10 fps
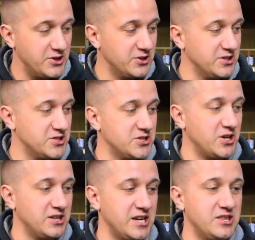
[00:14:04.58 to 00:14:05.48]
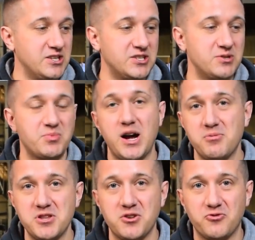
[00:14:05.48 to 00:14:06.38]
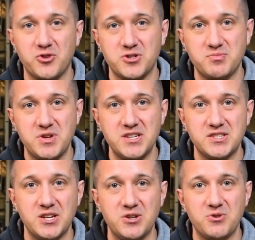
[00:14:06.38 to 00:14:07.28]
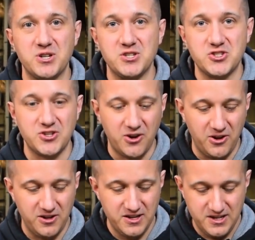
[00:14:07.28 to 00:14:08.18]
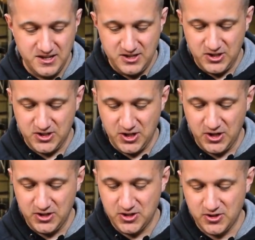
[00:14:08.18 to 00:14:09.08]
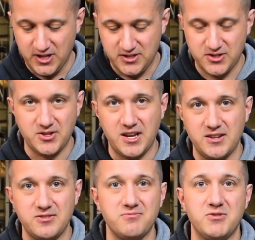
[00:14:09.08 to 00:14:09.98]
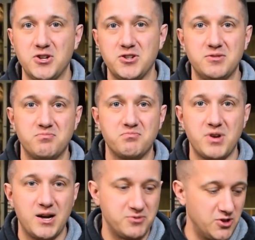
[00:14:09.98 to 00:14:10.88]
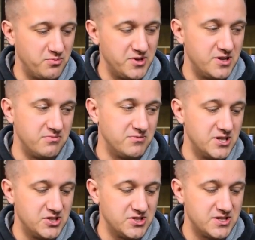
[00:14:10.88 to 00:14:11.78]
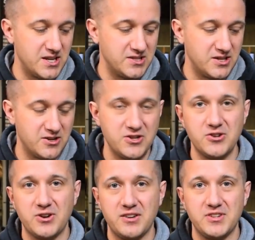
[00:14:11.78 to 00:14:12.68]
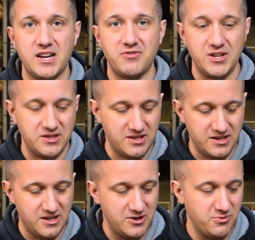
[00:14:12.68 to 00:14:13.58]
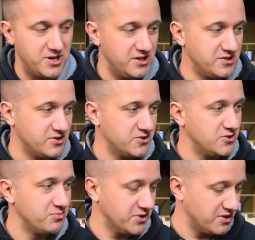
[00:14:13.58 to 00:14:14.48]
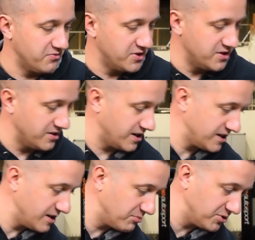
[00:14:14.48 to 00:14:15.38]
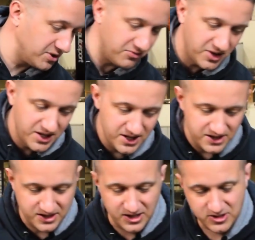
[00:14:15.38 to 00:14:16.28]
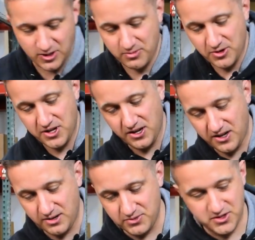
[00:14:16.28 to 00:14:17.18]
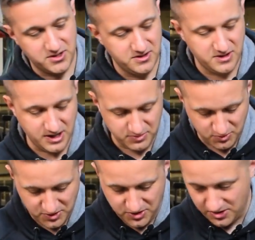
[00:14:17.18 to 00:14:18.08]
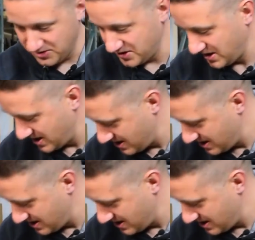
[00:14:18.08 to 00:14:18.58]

you're like, this is probably the first piece that you want to install, just the hood struts, so that the hood pops open and it just stays there and you don't have to have anything get in your way. These are super convenient. I can't believe that a turbo kit comes with those.